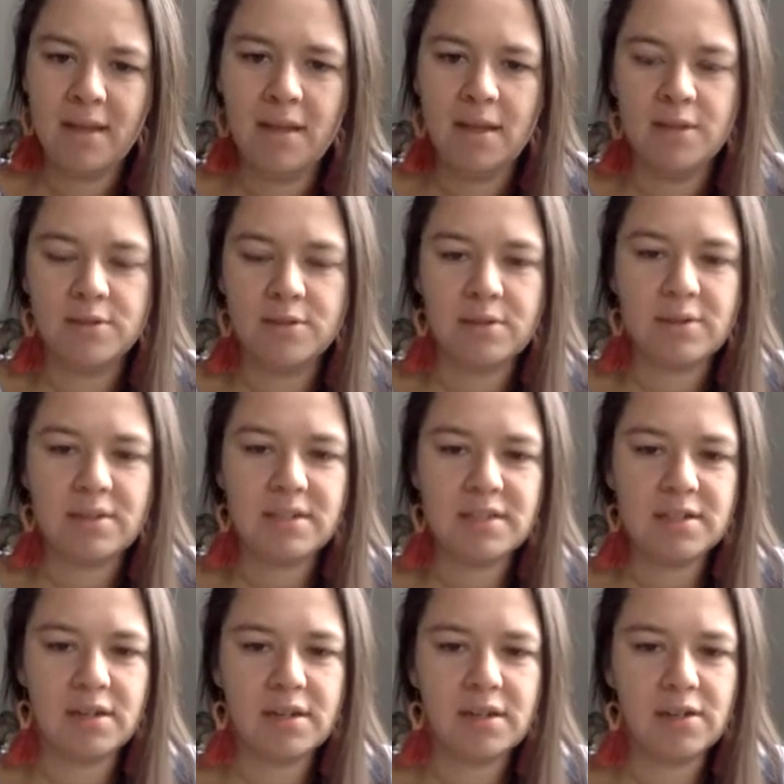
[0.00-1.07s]
So I want to
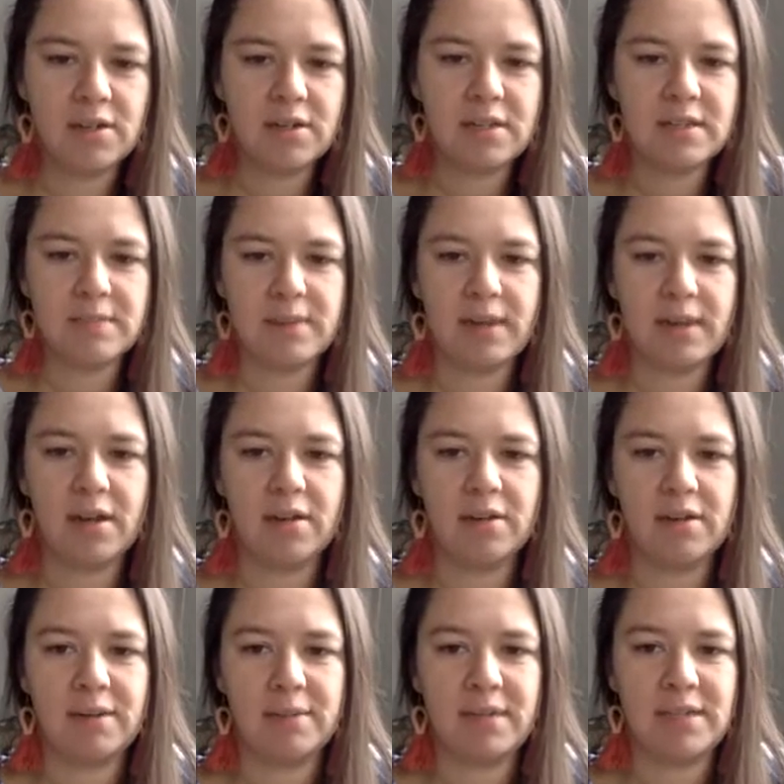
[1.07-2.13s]
start in earnest by
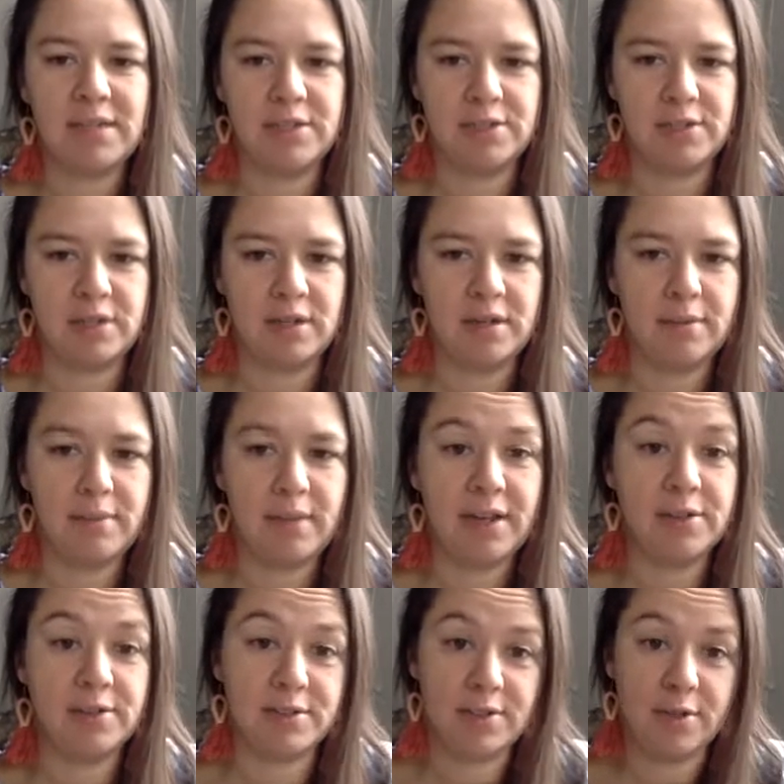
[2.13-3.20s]
honoring my teacher,
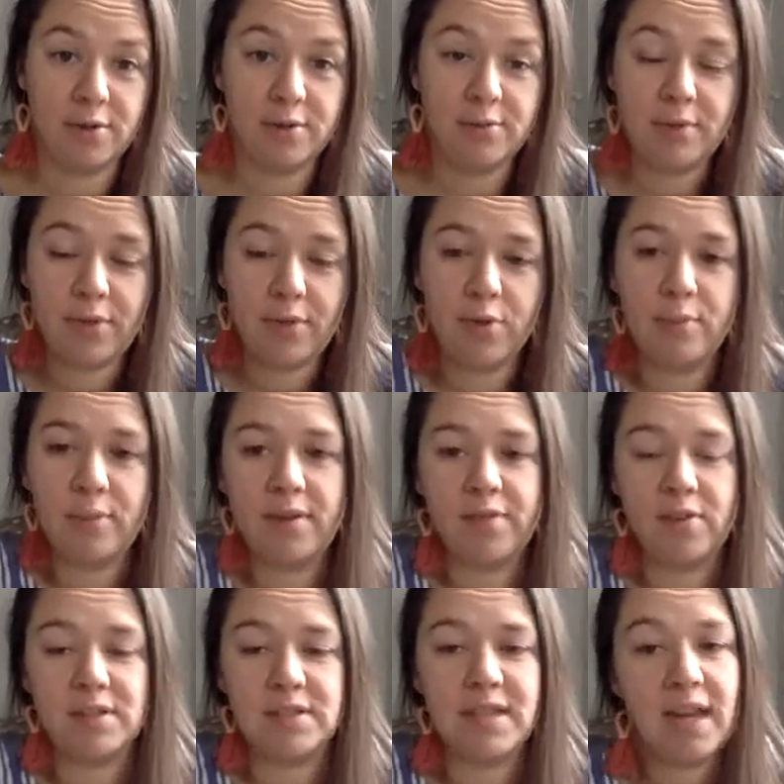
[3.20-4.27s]
Michael Stone, with whom I
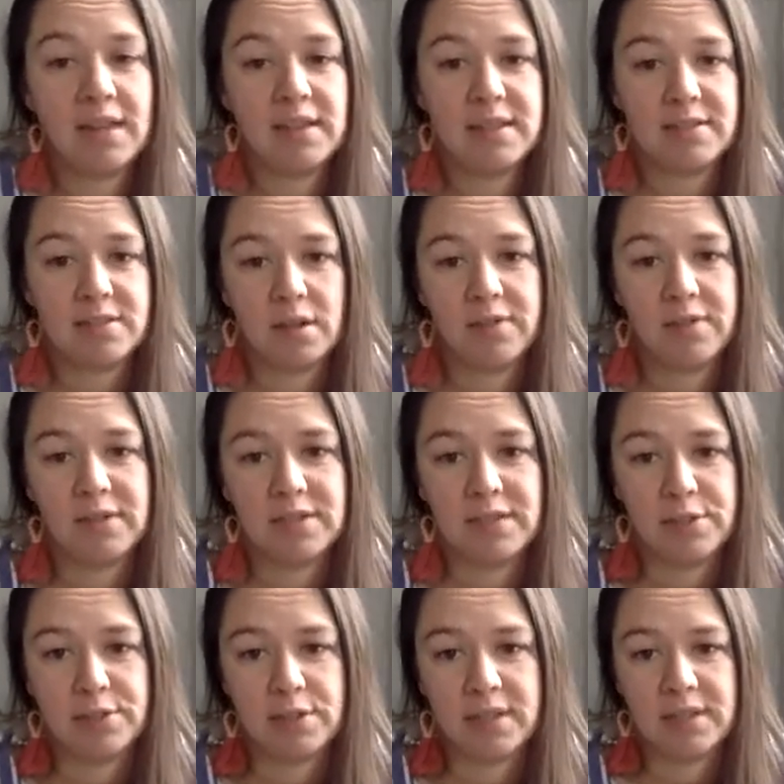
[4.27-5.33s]
first had these
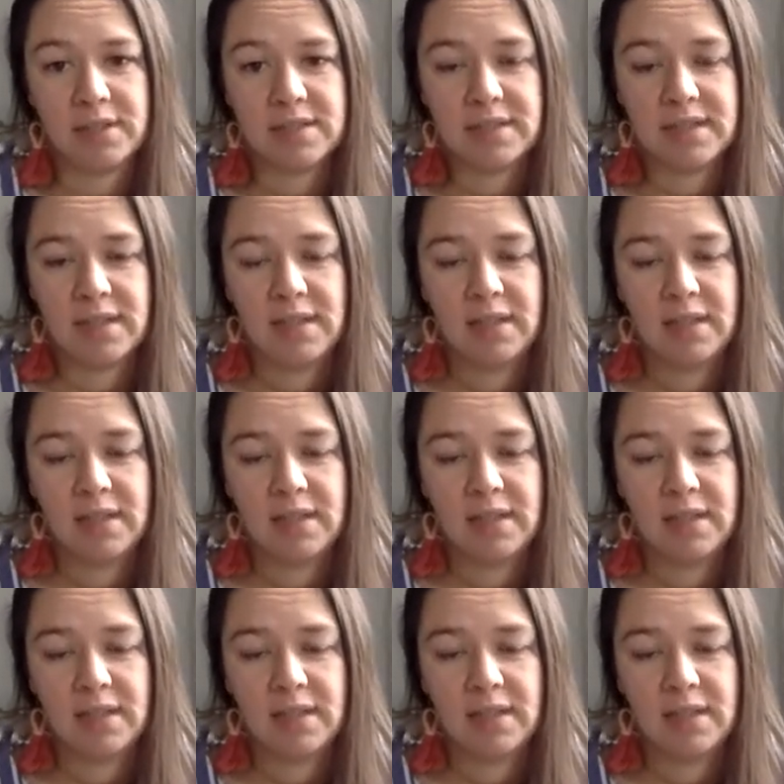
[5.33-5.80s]
conversations,